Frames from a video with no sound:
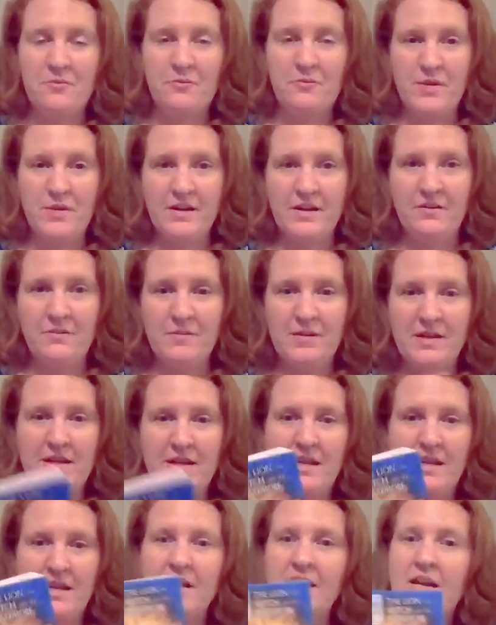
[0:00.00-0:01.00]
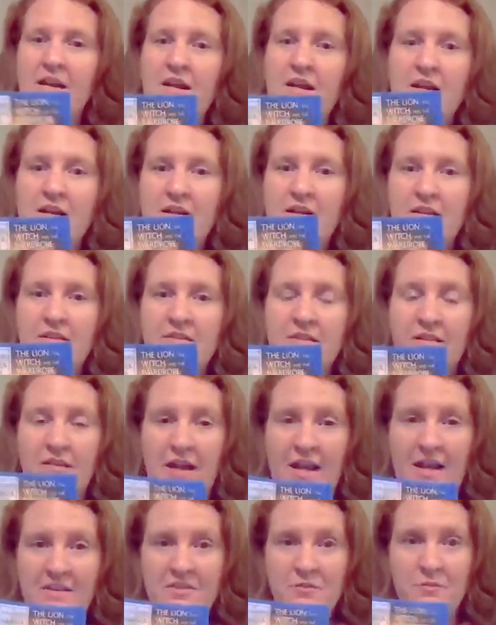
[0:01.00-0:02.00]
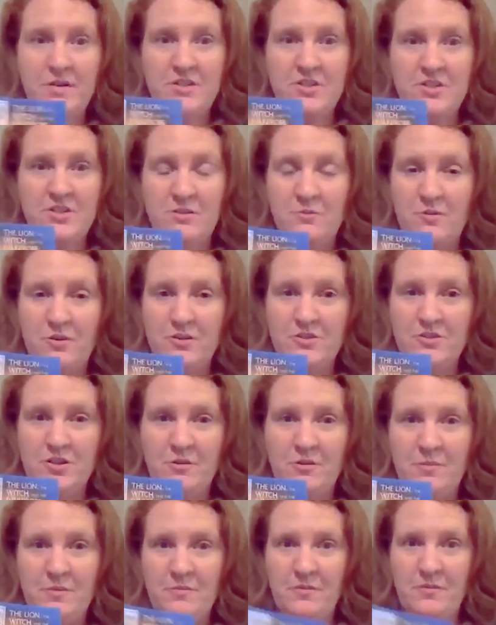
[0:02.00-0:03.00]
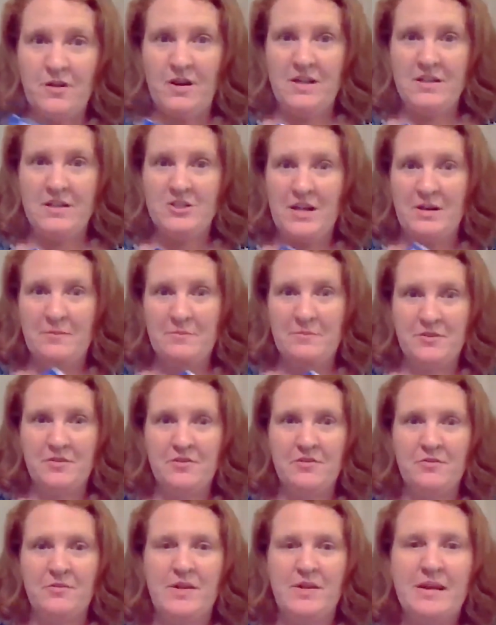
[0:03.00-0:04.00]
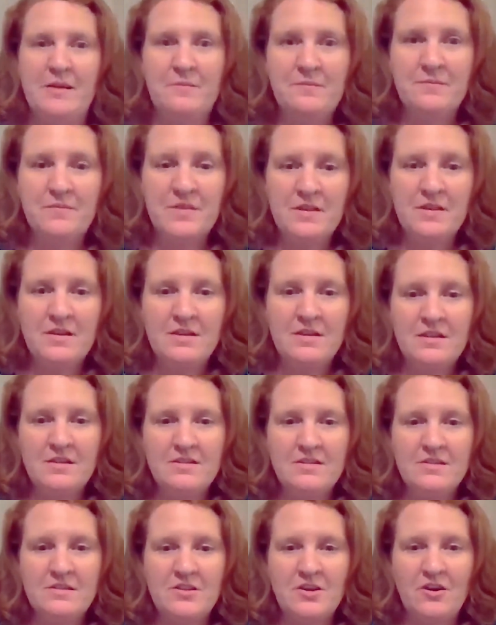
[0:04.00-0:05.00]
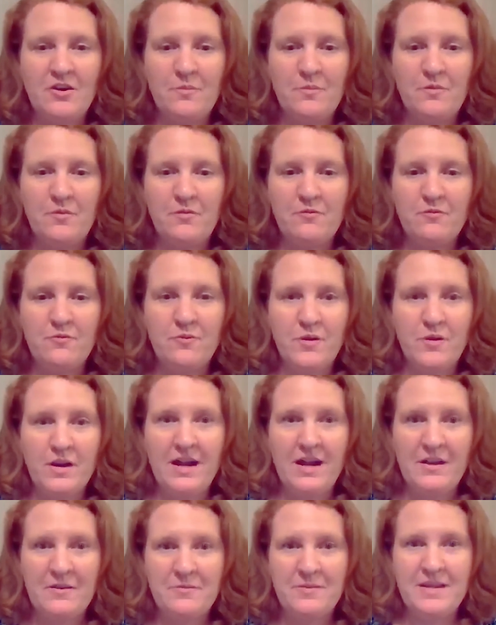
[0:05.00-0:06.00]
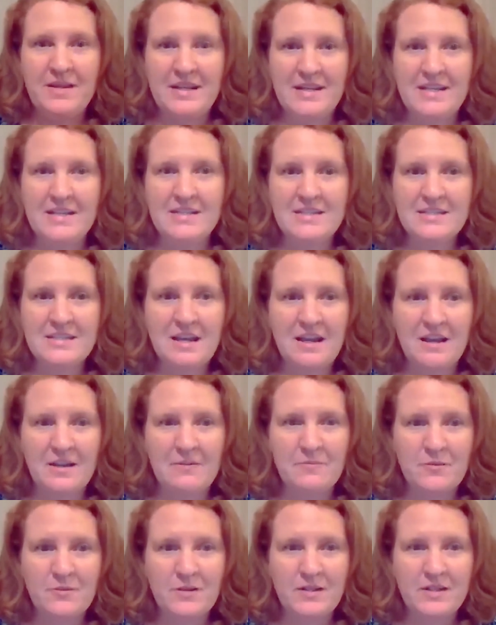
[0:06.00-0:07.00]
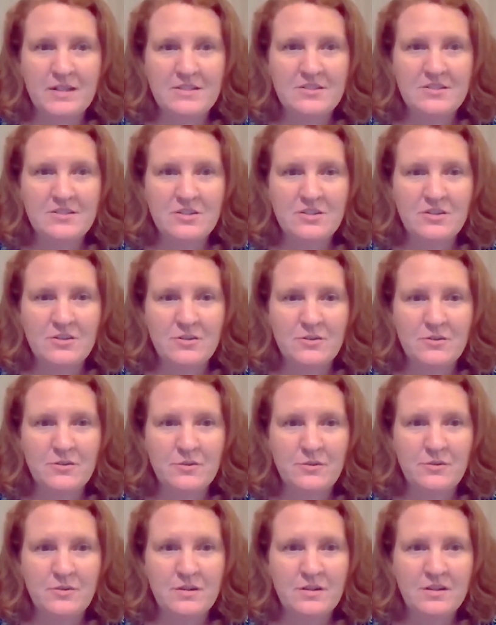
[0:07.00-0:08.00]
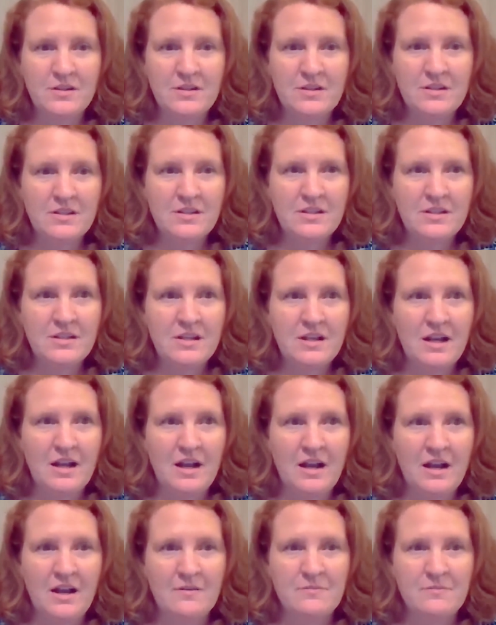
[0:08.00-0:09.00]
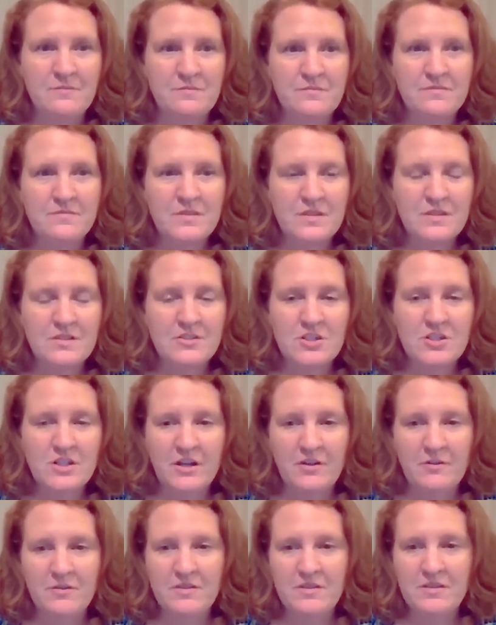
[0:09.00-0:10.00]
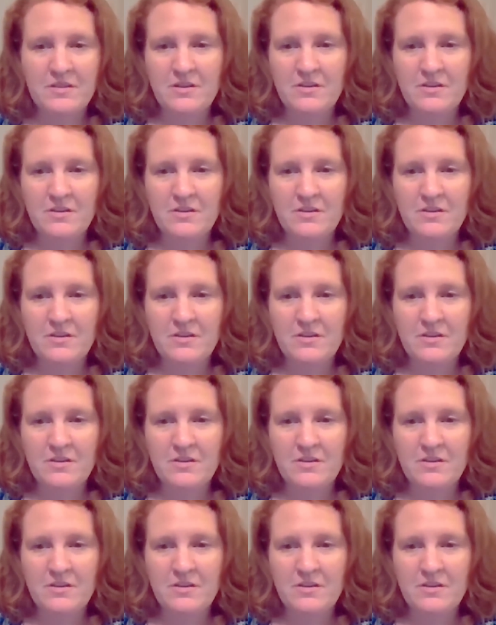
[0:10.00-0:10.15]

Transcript: we are reading The Lion, the Witch, and the Wardrobe, and we're on chapter 3. So before I read it, I'm going to share with